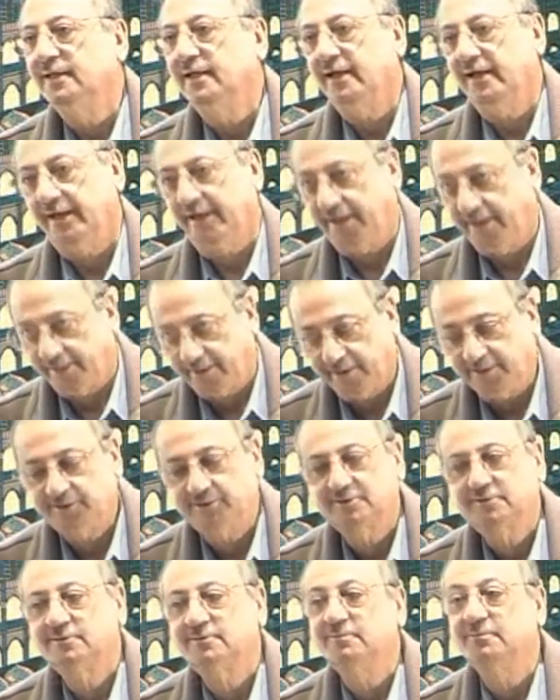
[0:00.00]
It is
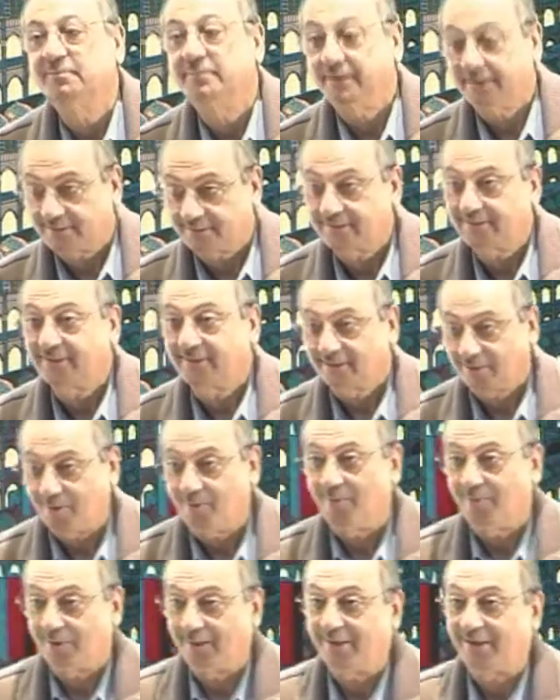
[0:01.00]
a bit
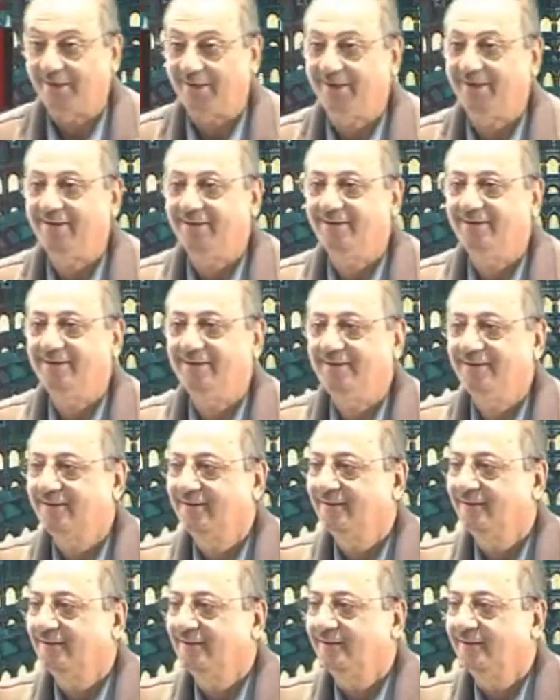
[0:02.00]
complicated,
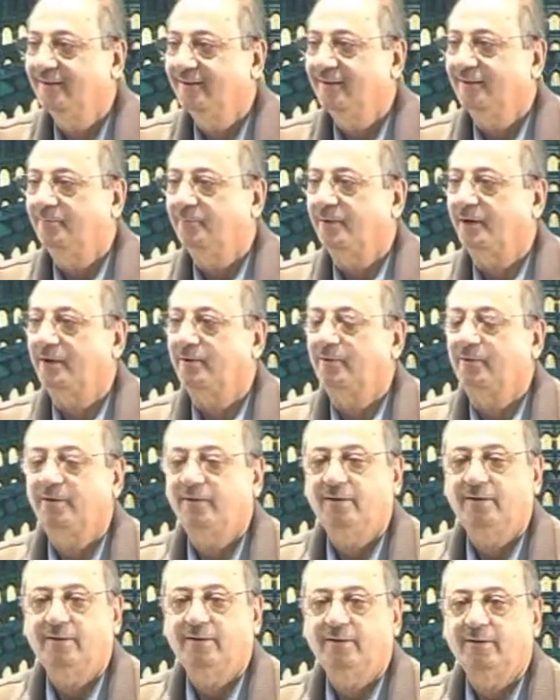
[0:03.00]
but
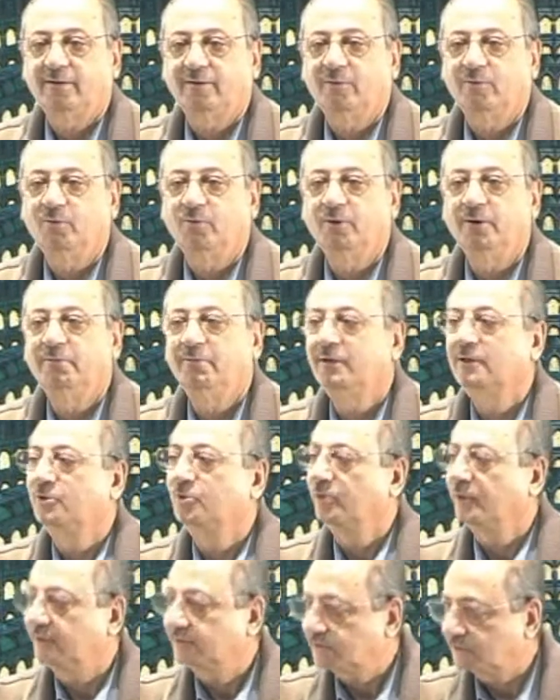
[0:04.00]
we will do
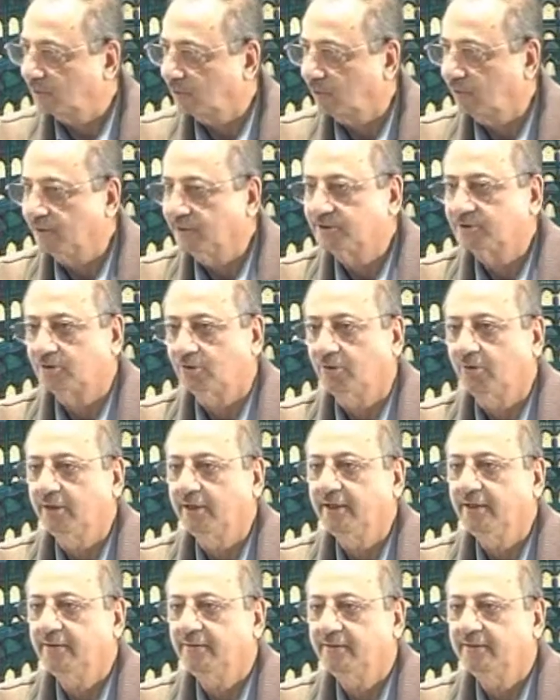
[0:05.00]
it slowly,
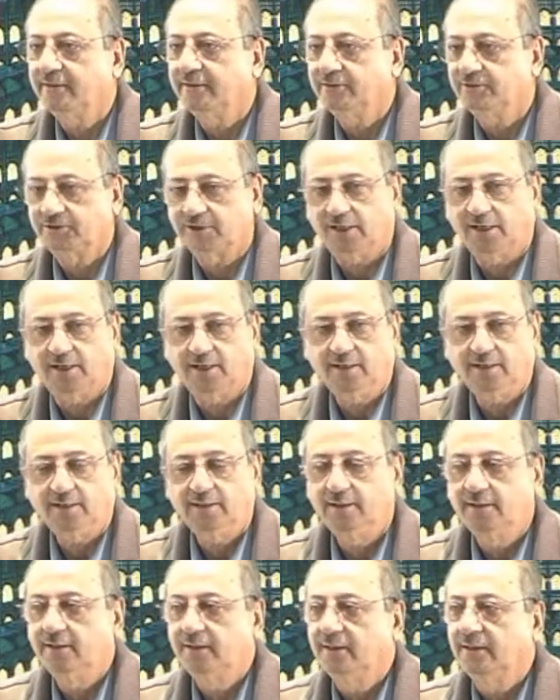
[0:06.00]
inshallah.
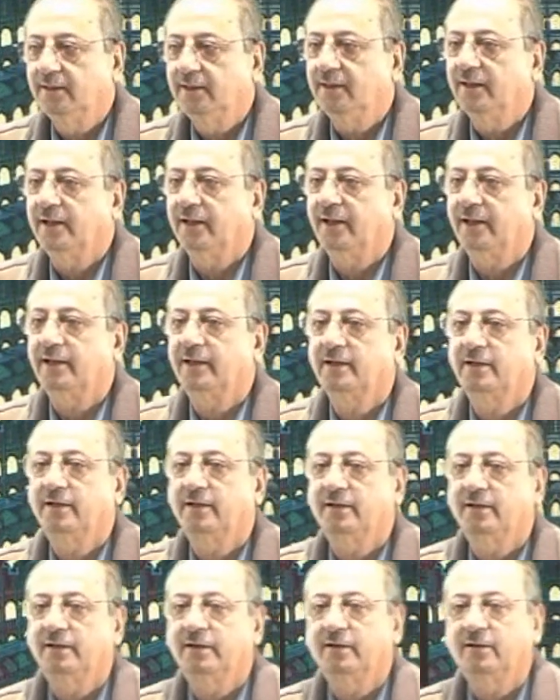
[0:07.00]
And
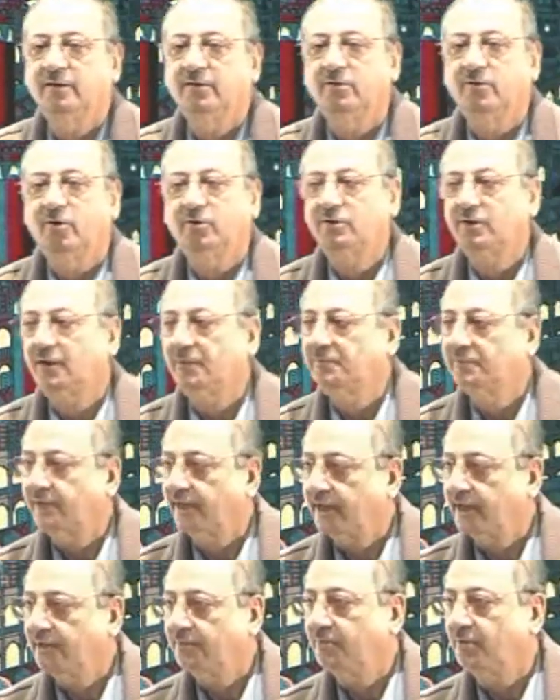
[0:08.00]
Dr.
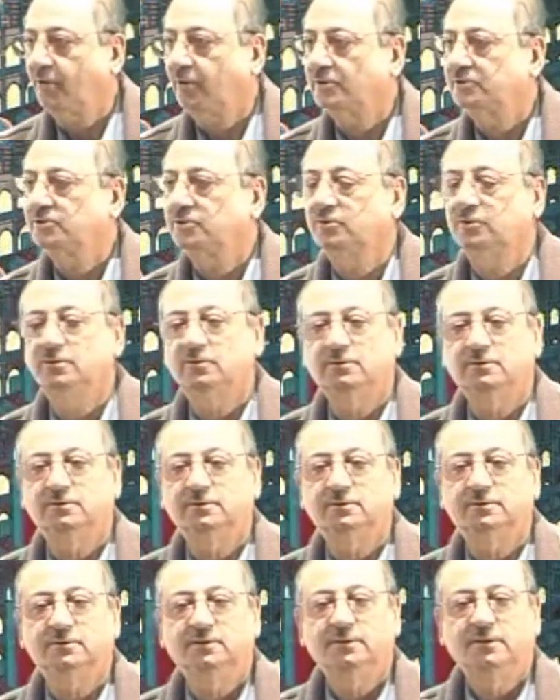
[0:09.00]
Abdurrahim also
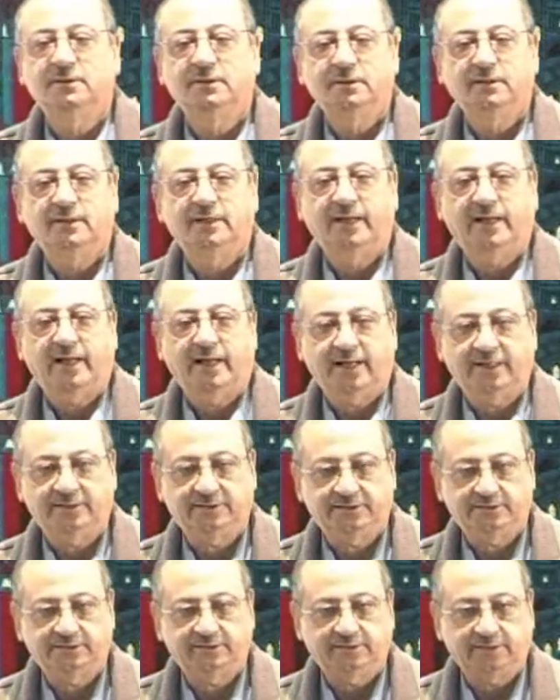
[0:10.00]

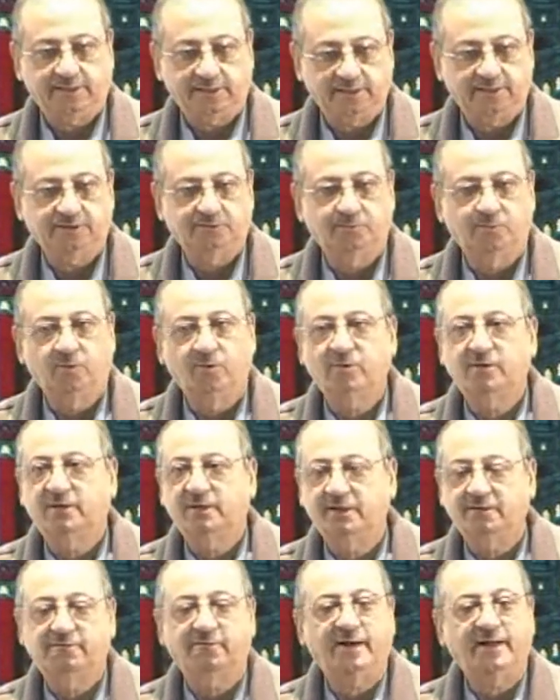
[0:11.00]
has in his book
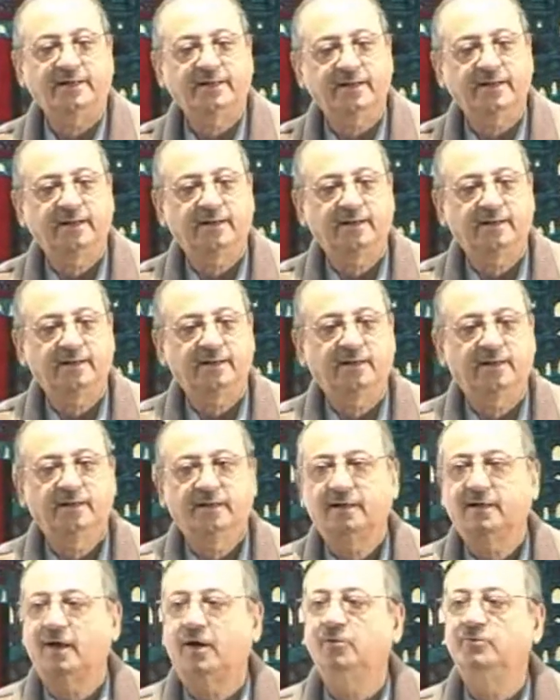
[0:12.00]
divided
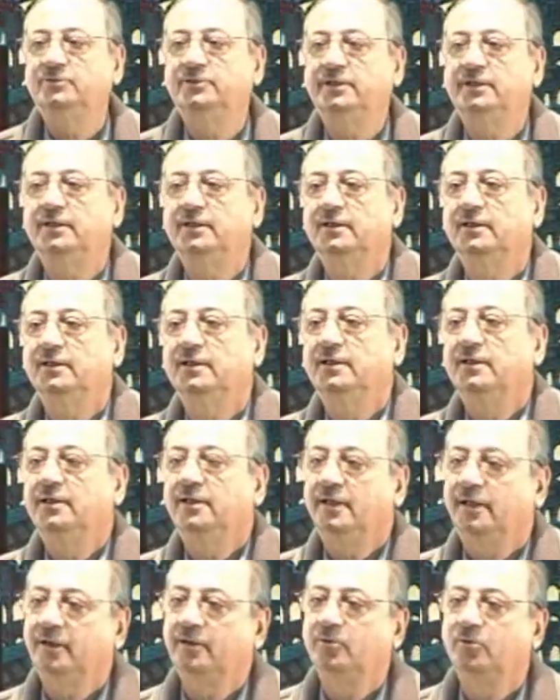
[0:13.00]
counting
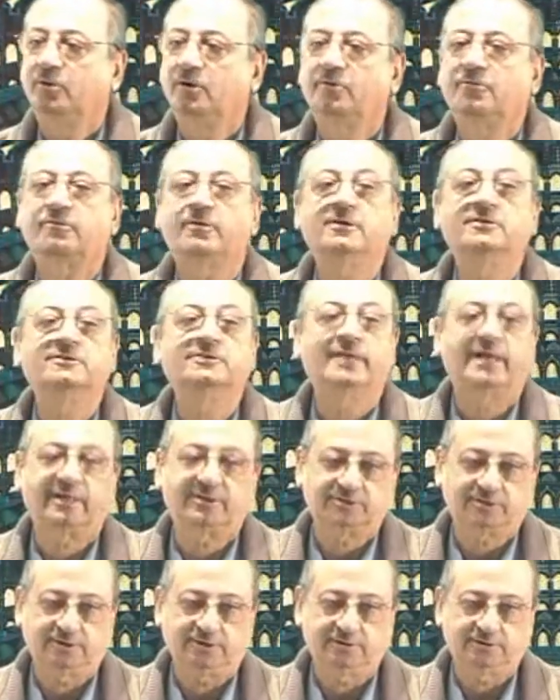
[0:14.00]
into different
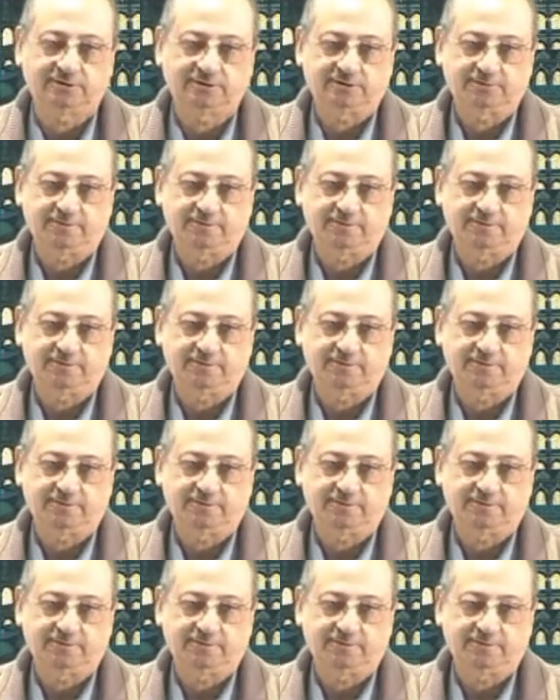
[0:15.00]
sections.